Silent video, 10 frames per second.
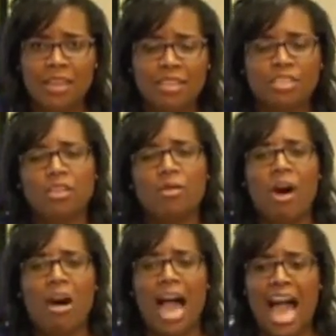And so they're
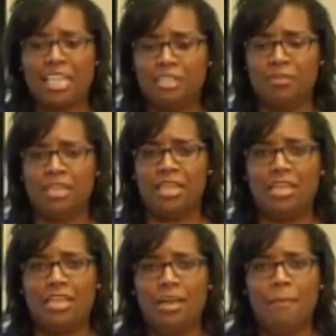all actively,
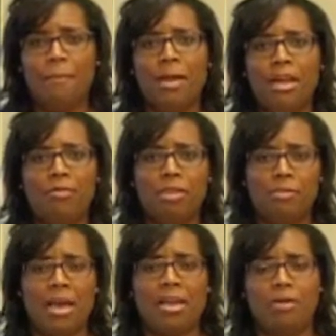men
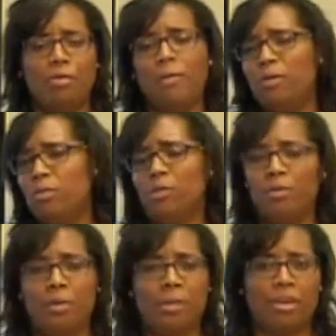with men and women with
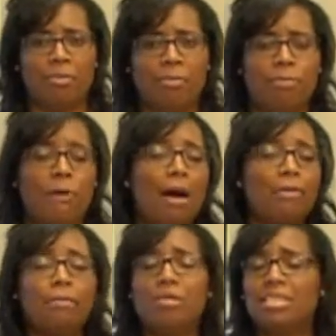women, and
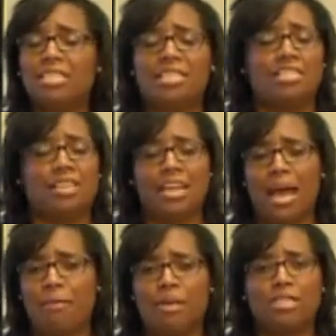probably more sins than
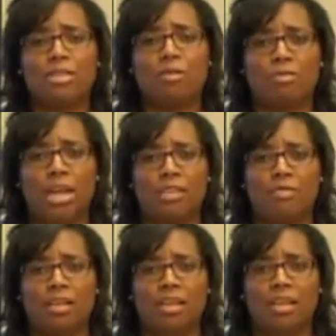that, but it's
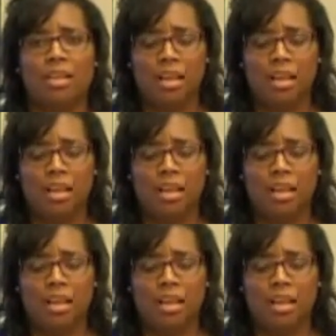irrelevant.